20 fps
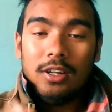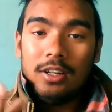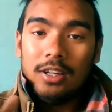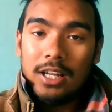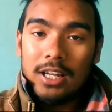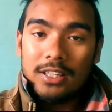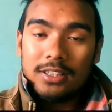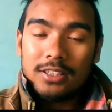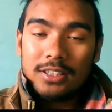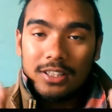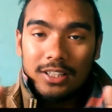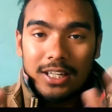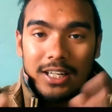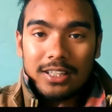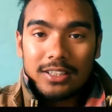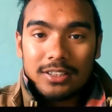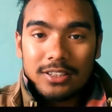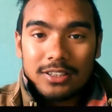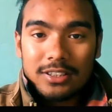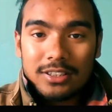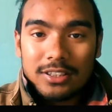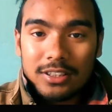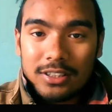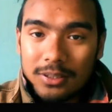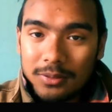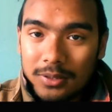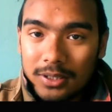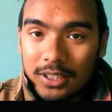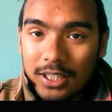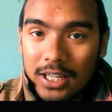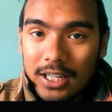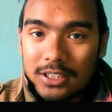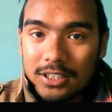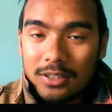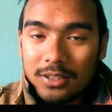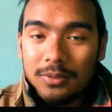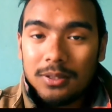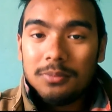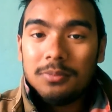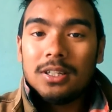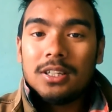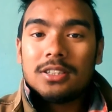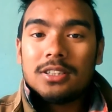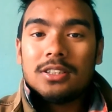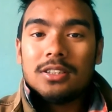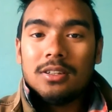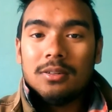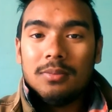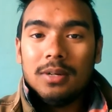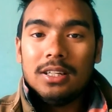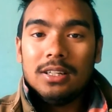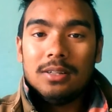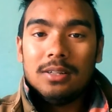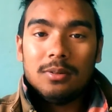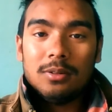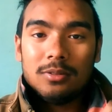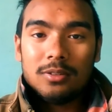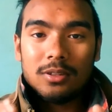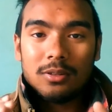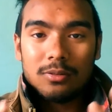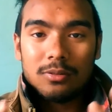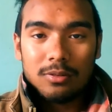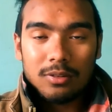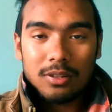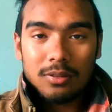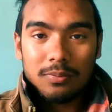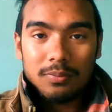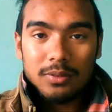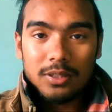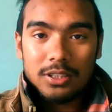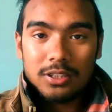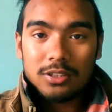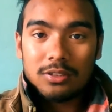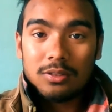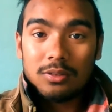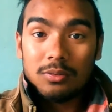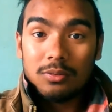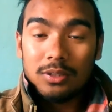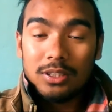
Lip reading: and TC, different kinds of applications available on the Google Play Store.